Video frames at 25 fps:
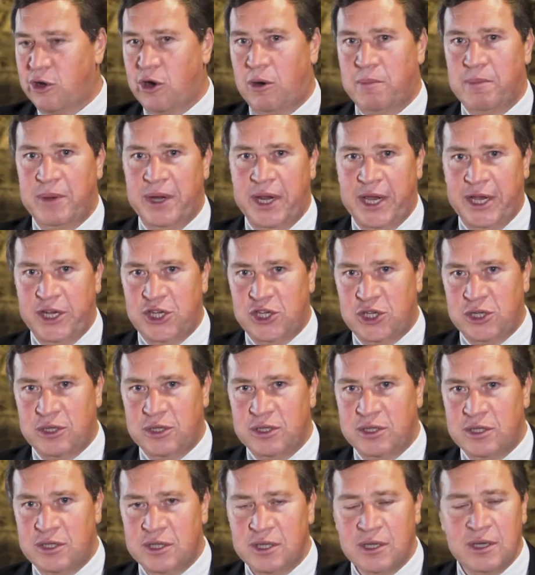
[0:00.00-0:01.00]

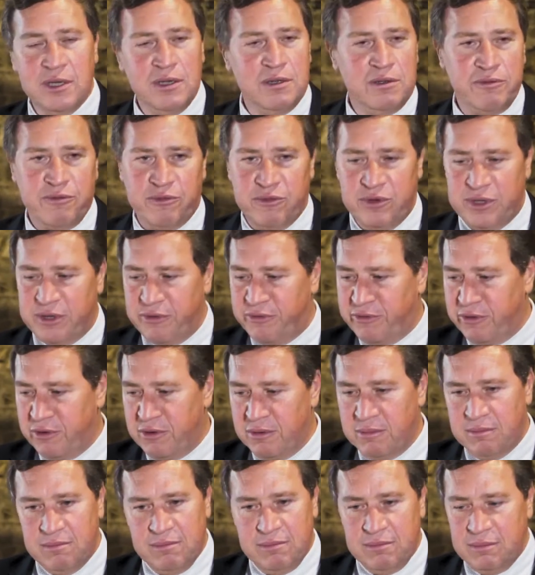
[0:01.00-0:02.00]
combinations for
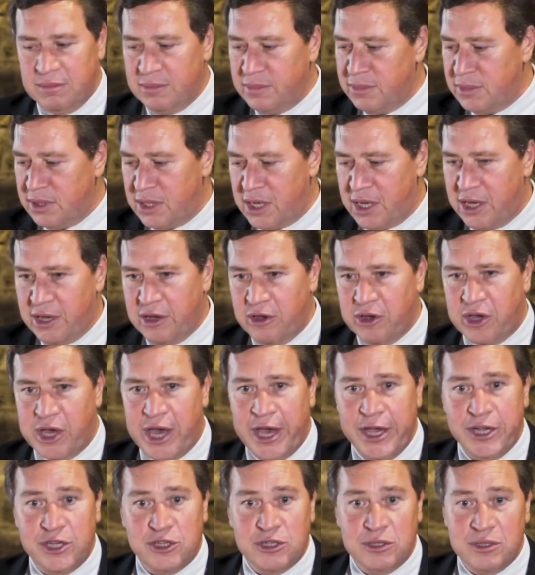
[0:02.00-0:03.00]
different
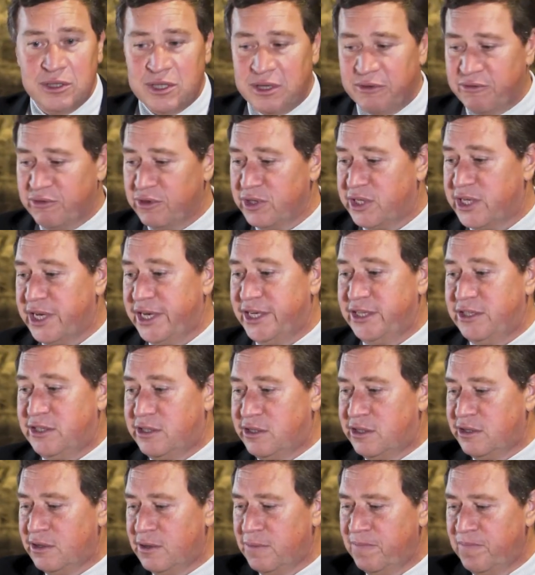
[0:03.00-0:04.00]
occasions, different
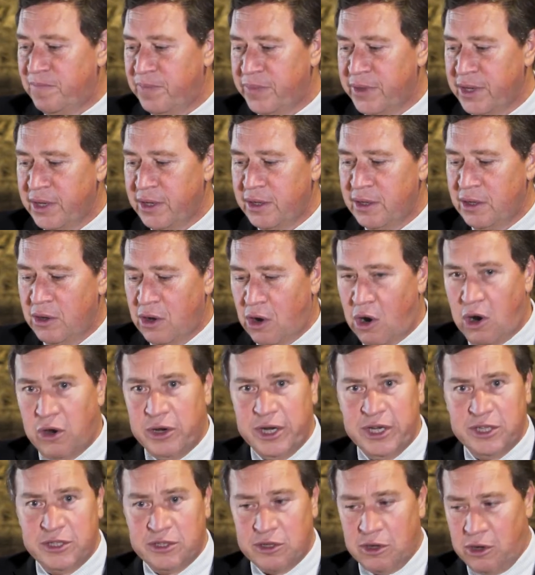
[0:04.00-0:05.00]
tastes. On
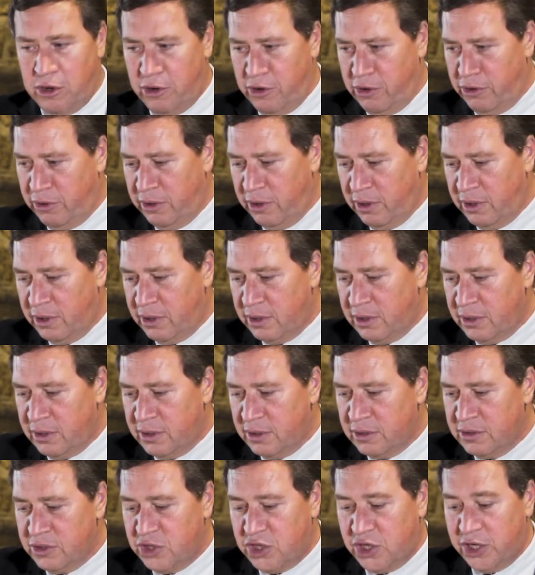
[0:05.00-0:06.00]
its own,
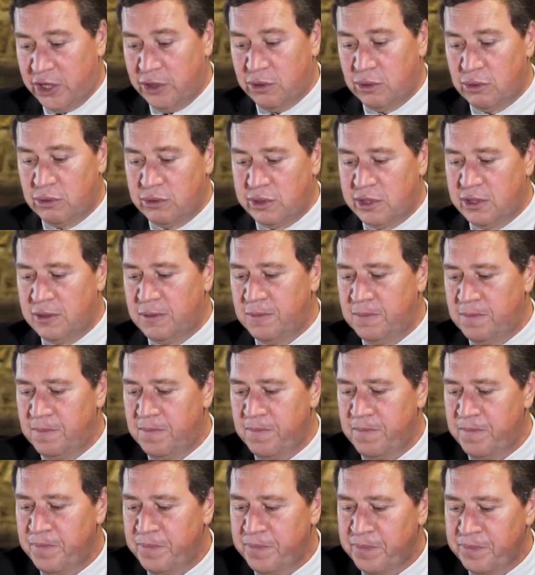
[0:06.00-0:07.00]
chilled,
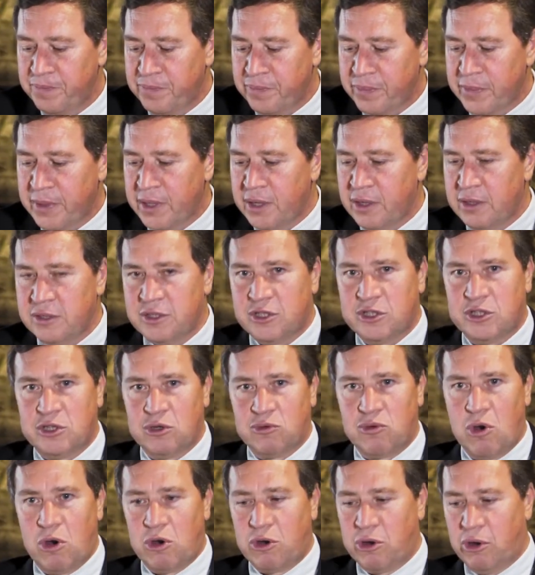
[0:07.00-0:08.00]

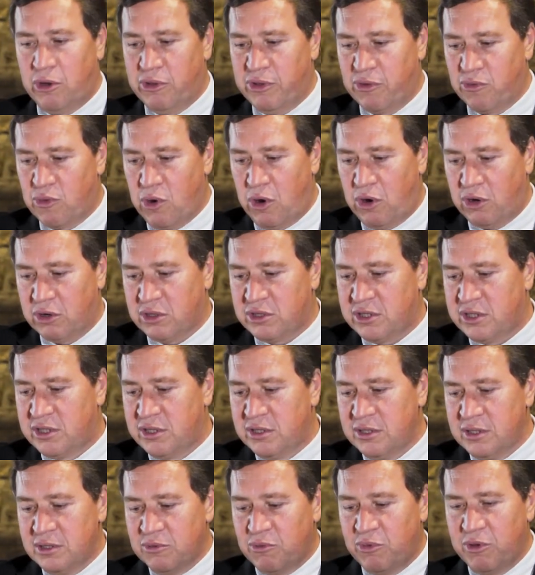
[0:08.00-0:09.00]
Sirocco on the
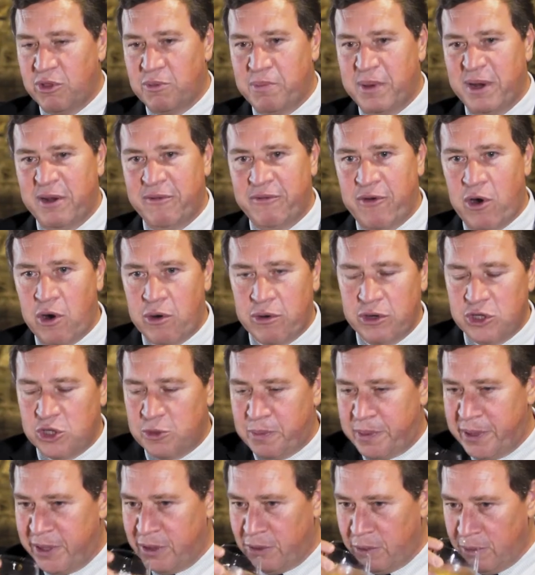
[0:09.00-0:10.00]
rocks with a bit of orange
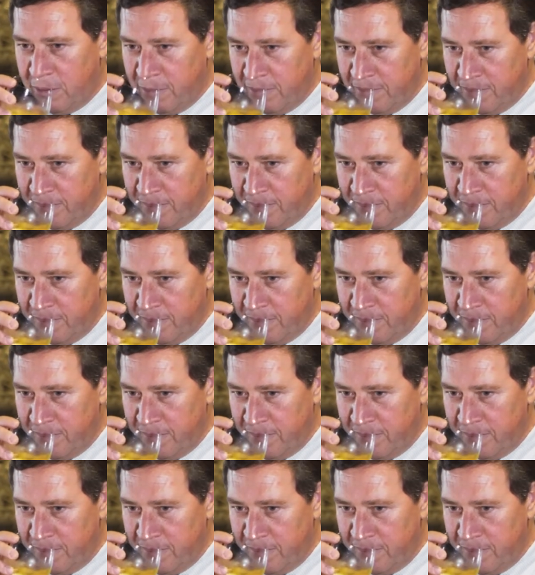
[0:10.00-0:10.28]
peel.